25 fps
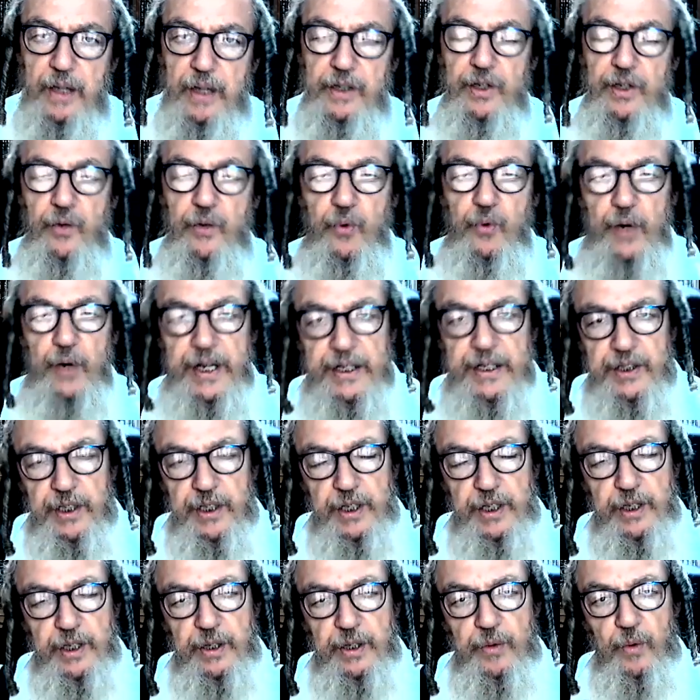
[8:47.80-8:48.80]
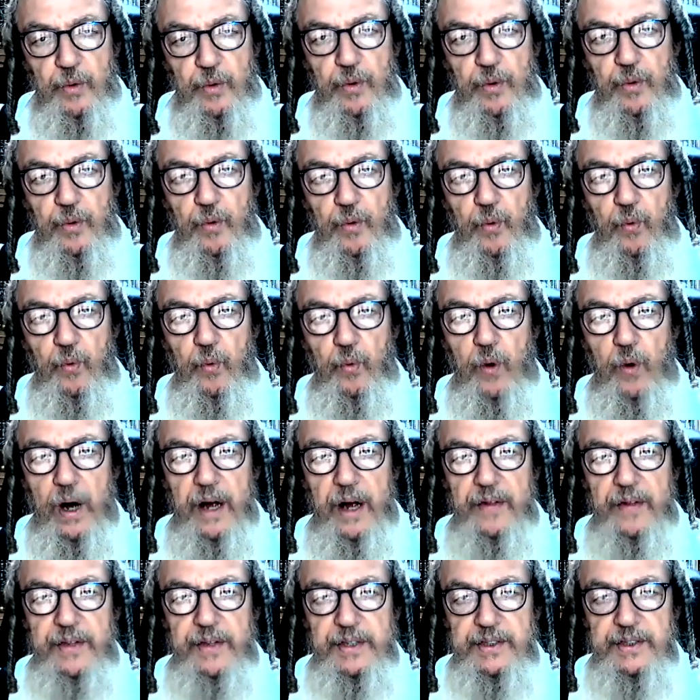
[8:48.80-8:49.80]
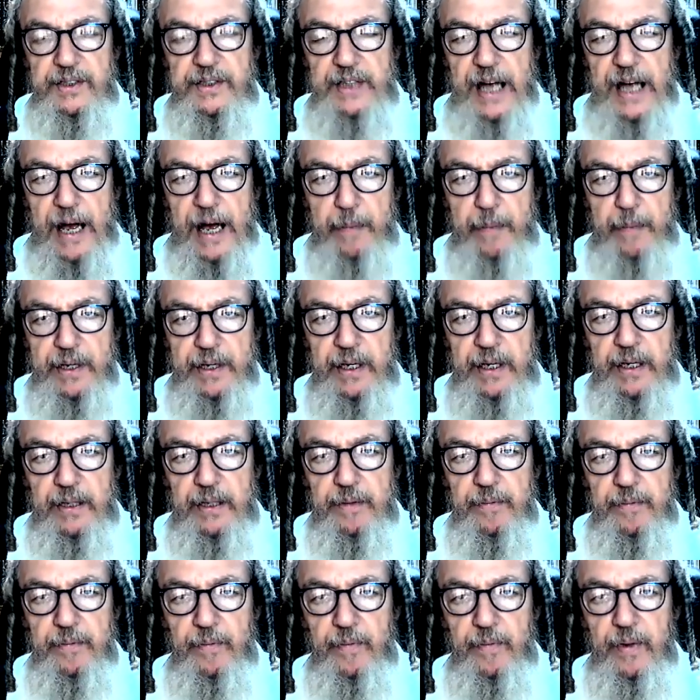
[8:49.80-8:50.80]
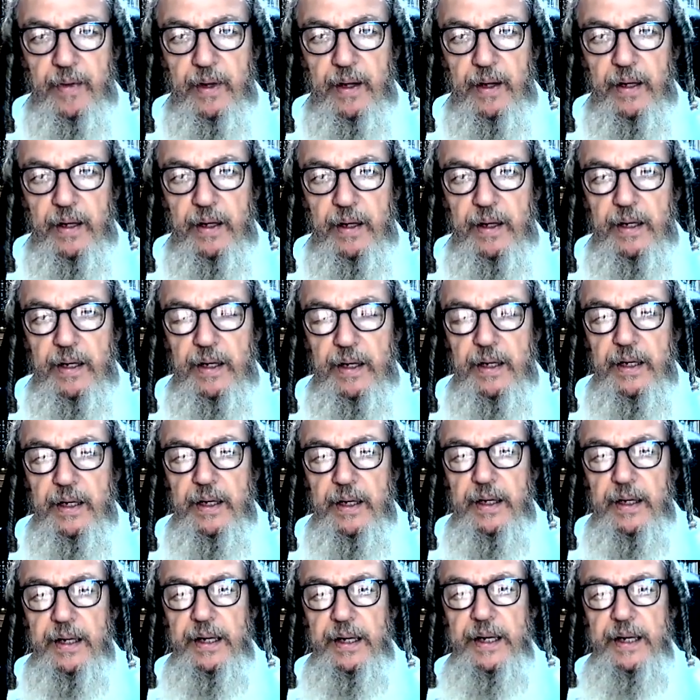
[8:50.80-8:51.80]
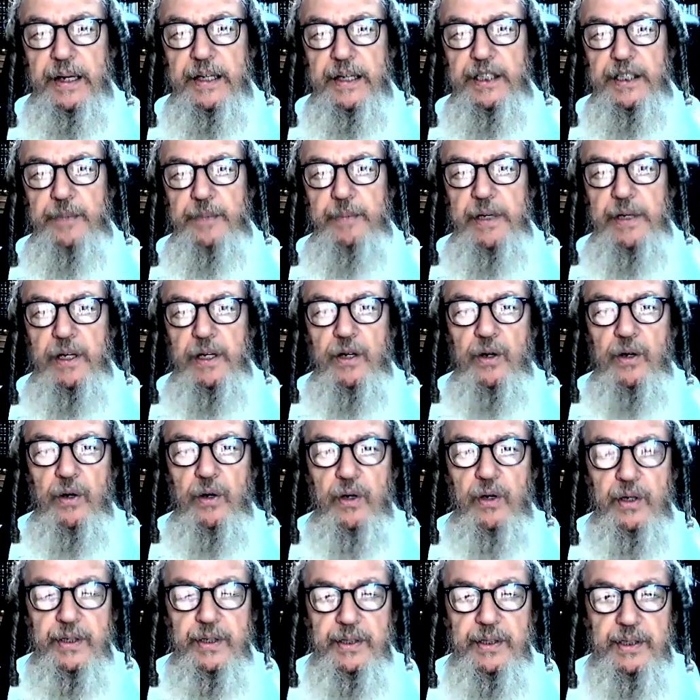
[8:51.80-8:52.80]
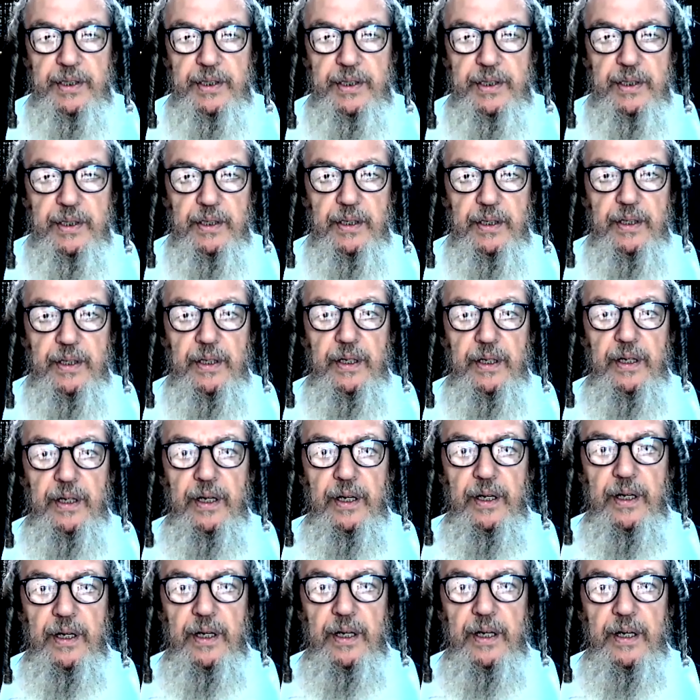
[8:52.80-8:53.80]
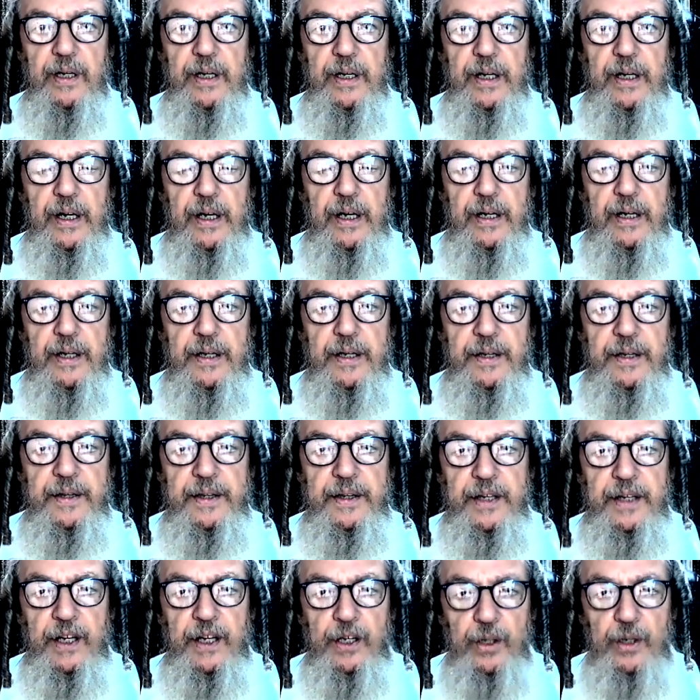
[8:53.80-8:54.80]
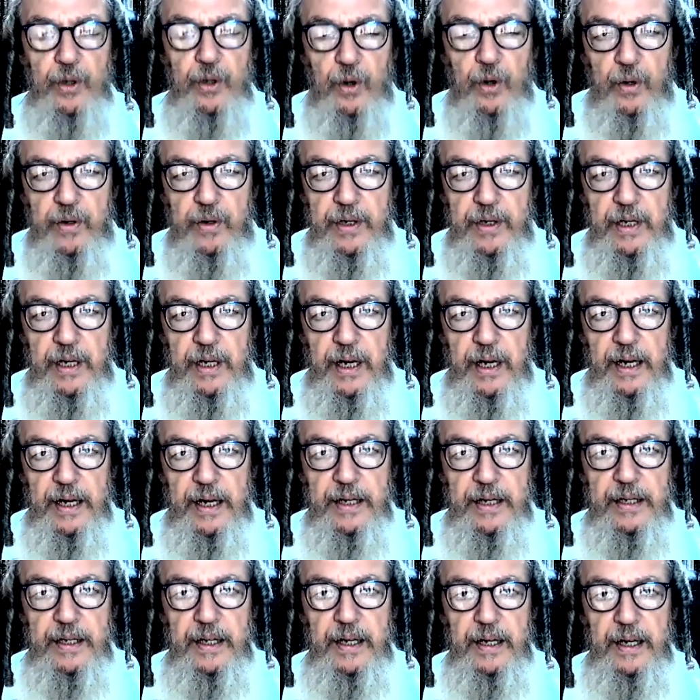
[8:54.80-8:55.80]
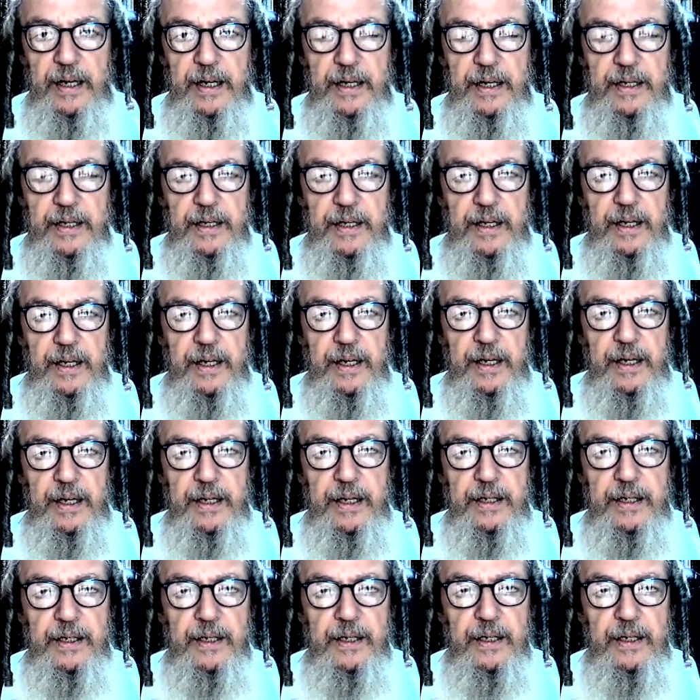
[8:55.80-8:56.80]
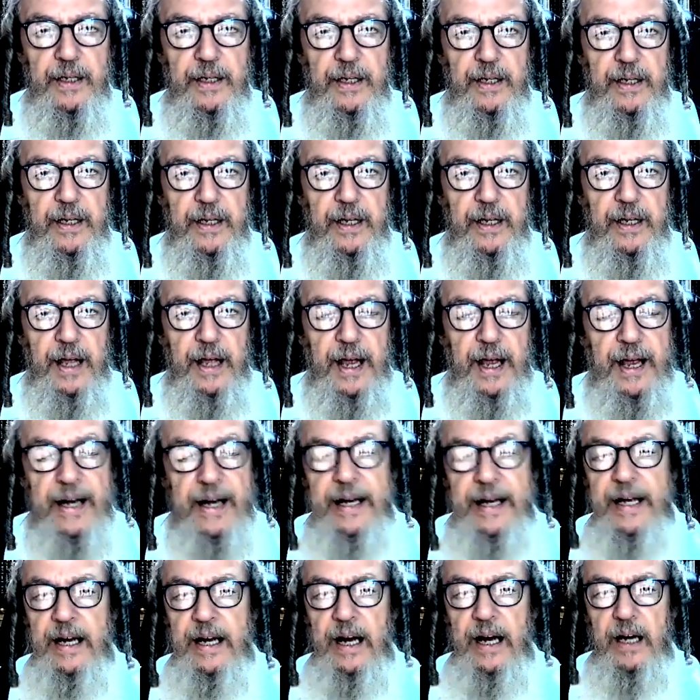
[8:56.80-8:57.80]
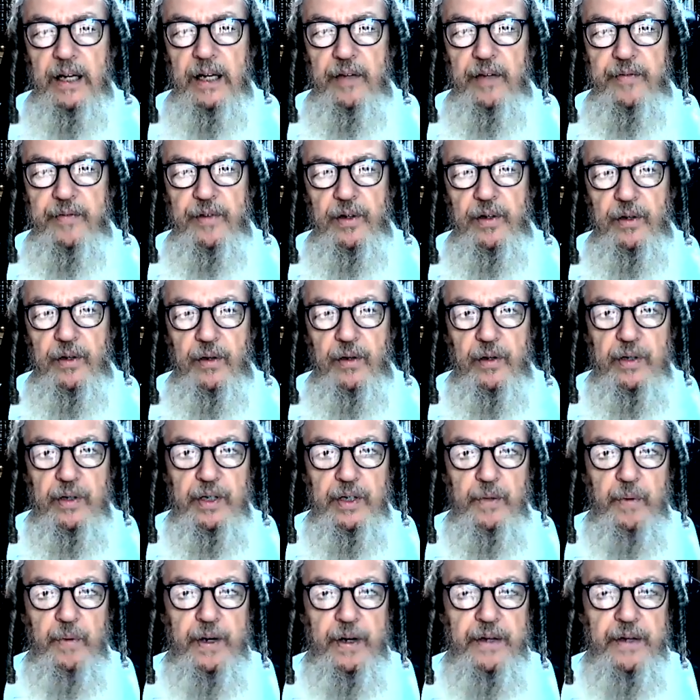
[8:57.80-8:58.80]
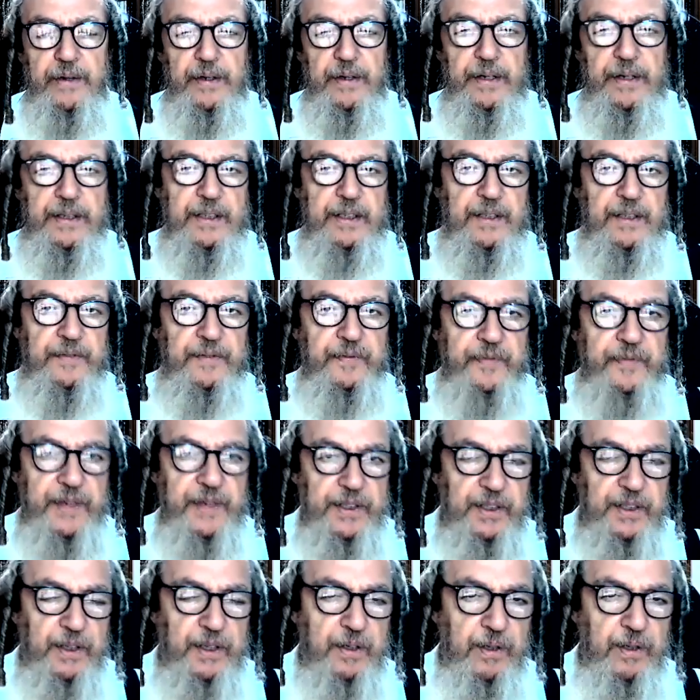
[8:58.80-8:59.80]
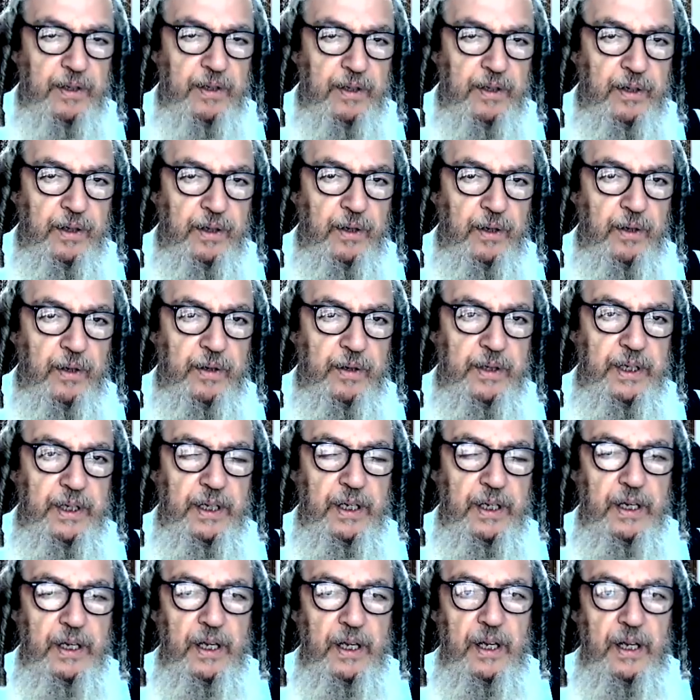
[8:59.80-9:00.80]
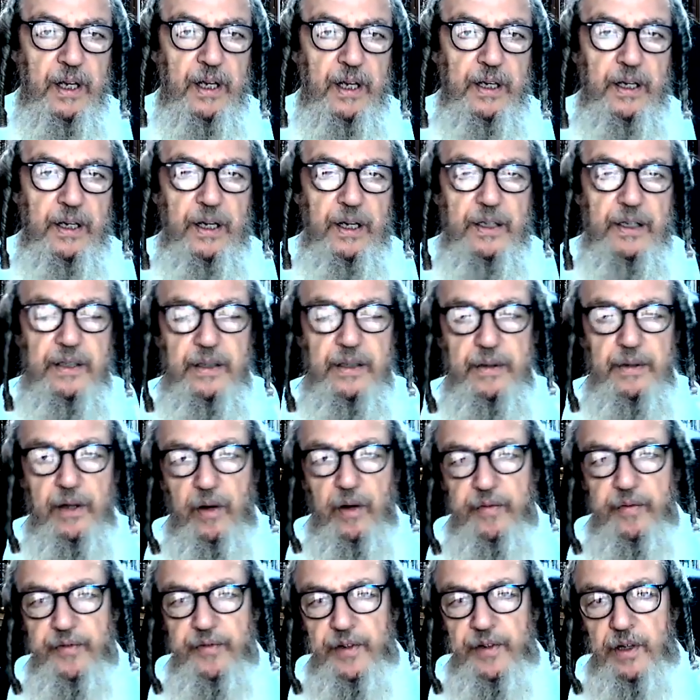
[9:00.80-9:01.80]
The reason why this is happening is because the glory in in in any kind of glory, whether it's physical glory, it's of